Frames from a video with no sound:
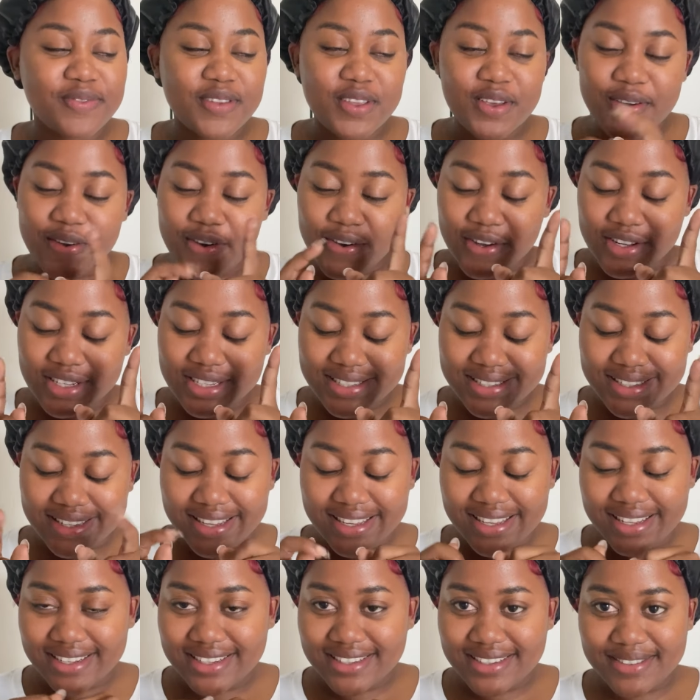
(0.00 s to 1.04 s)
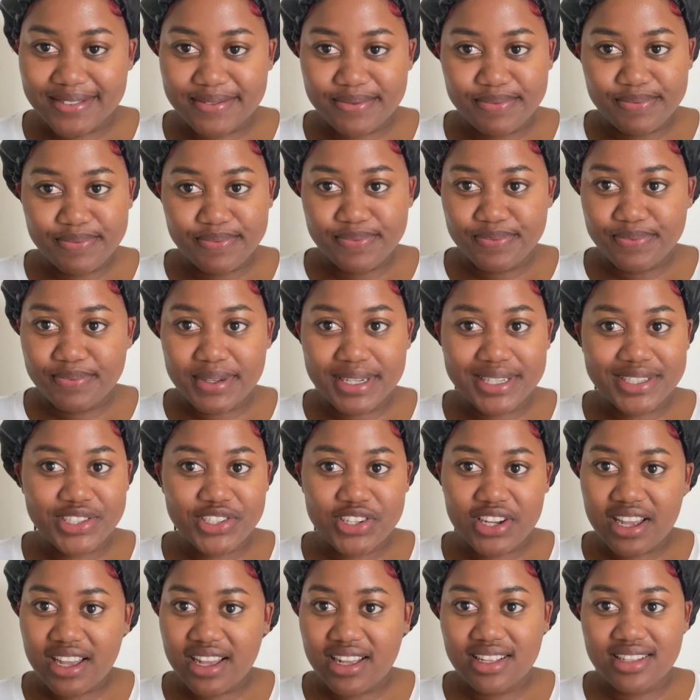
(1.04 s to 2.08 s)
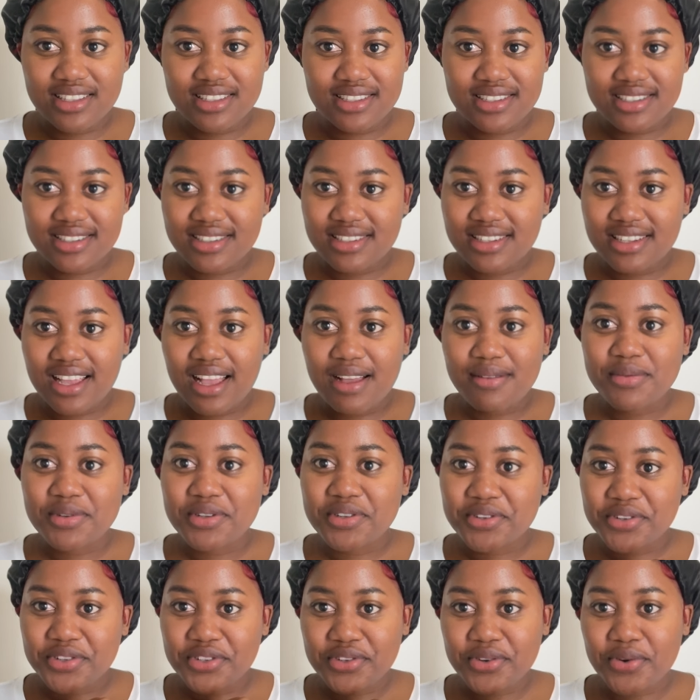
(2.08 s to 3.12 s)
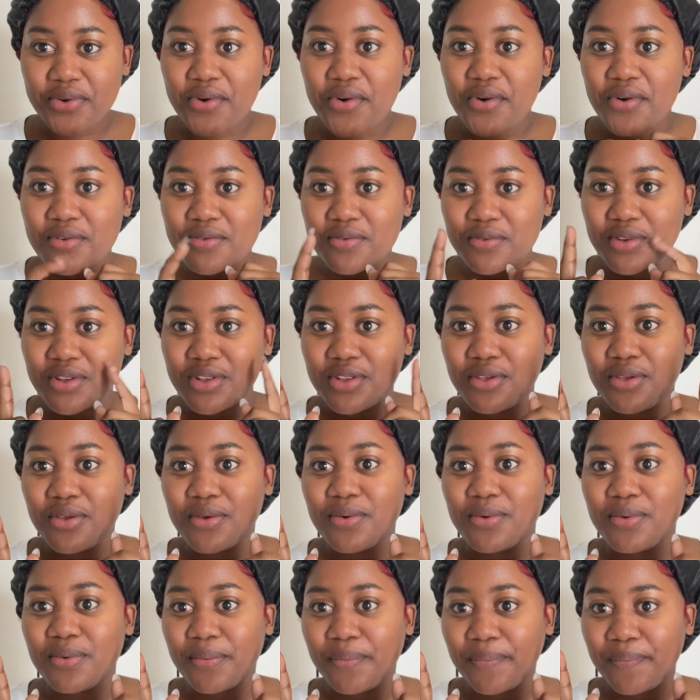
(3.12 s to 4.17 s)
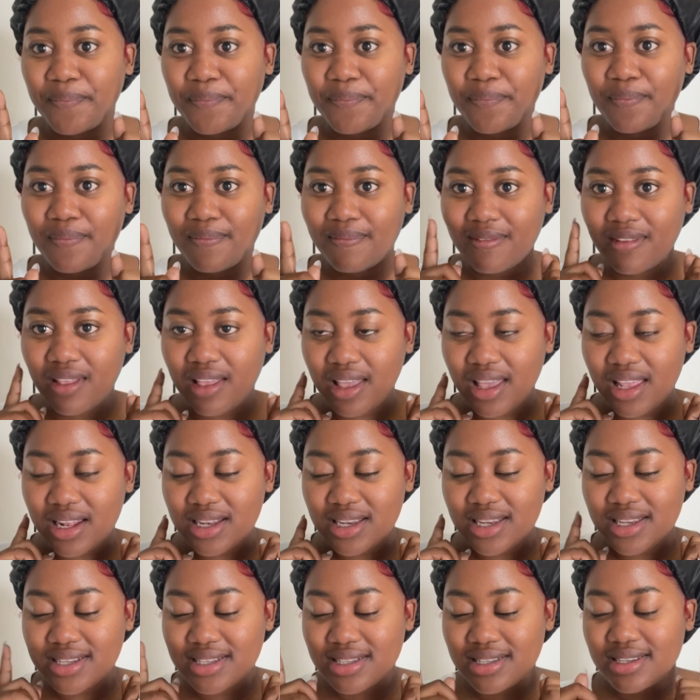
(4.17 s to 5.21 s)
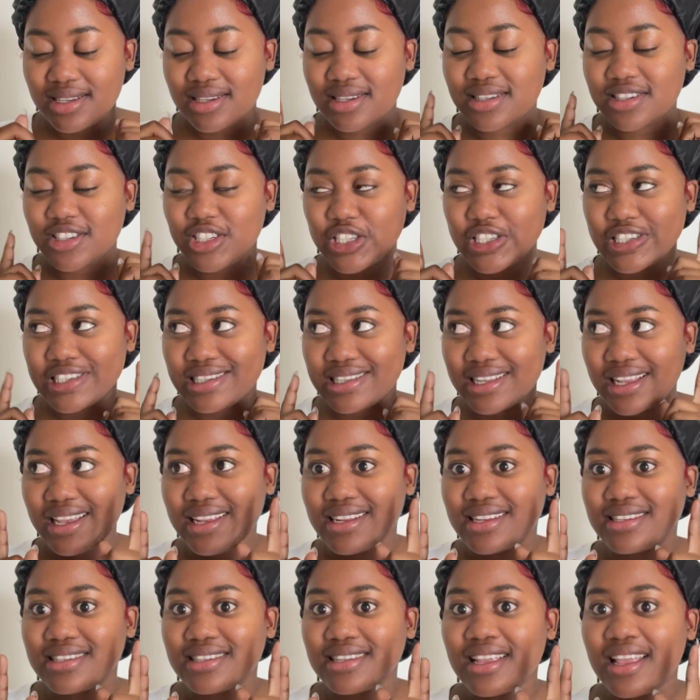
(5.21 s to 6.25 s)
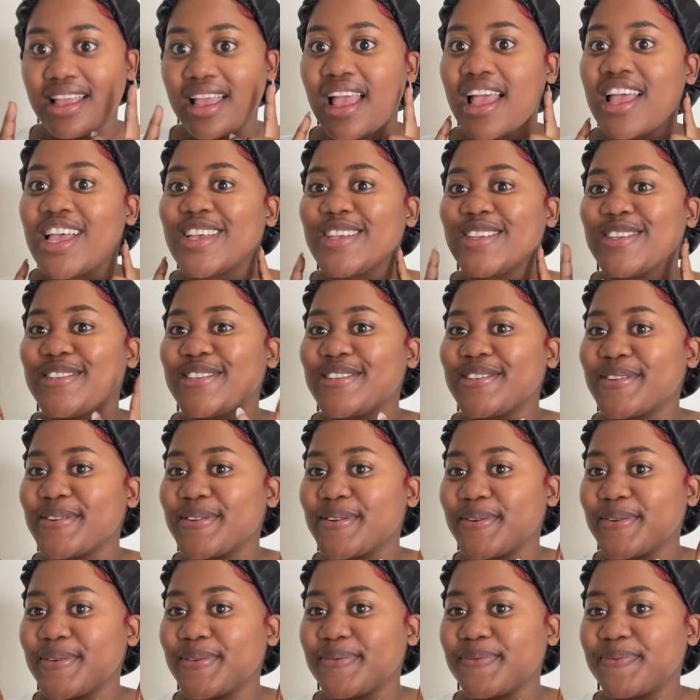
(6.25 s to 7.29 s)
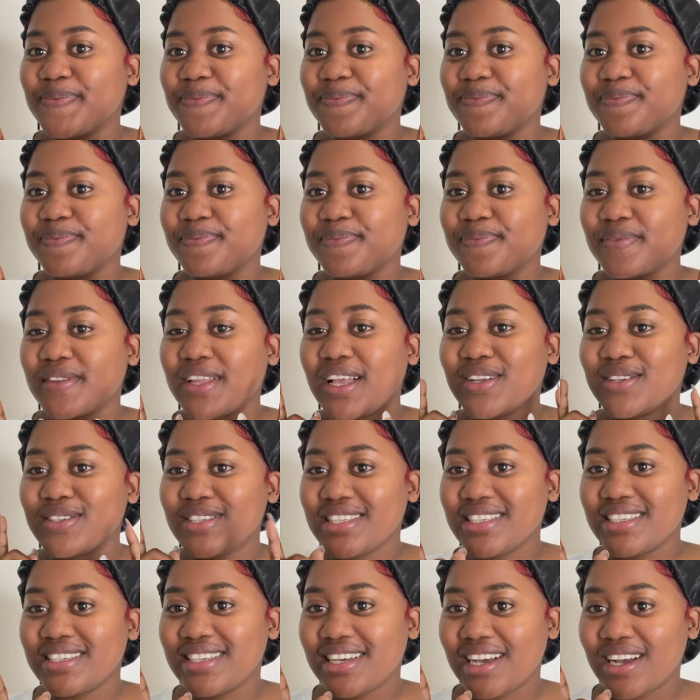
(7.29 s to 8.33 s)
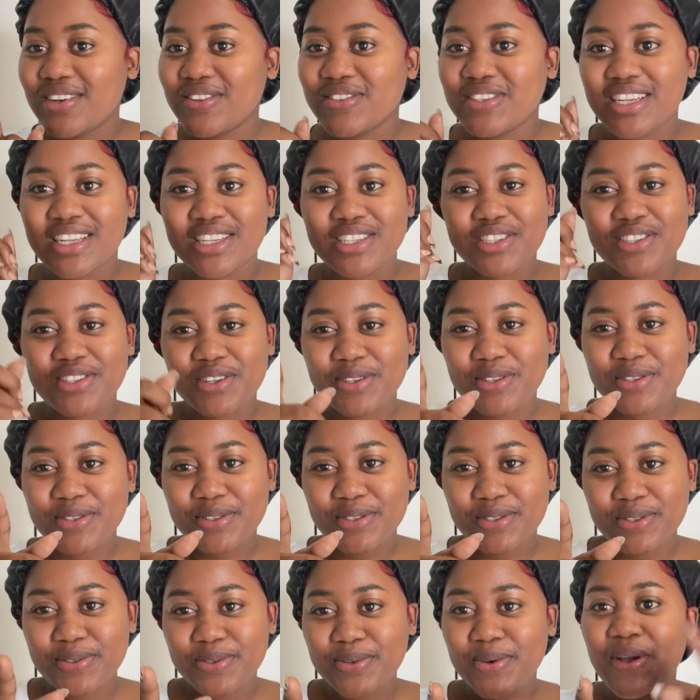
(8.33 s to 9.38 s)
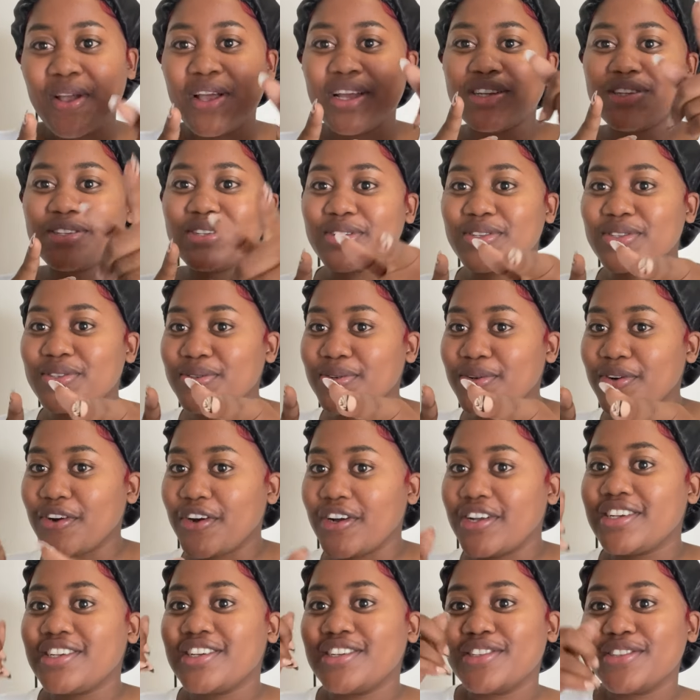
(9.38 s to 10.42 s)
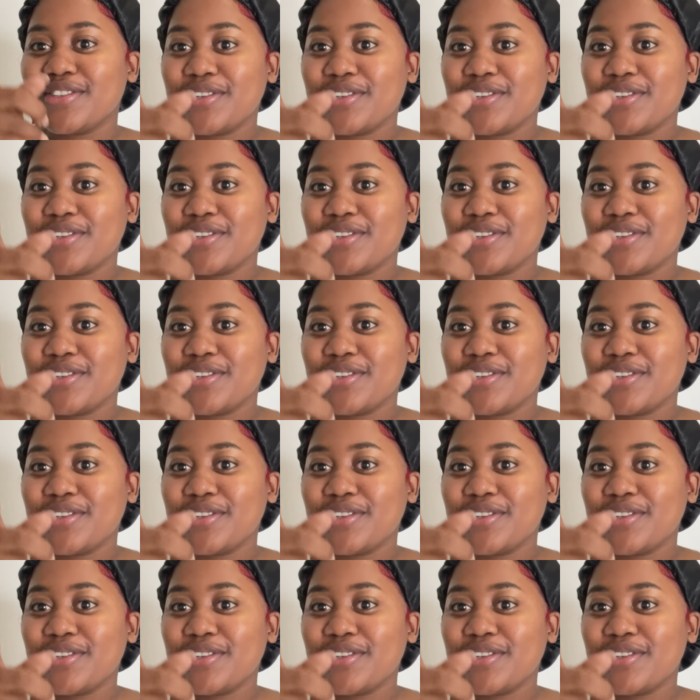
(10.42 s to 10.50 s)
God said, my child, I'm going to show off with you, and he did just that. So, I'll sit down, talk to God.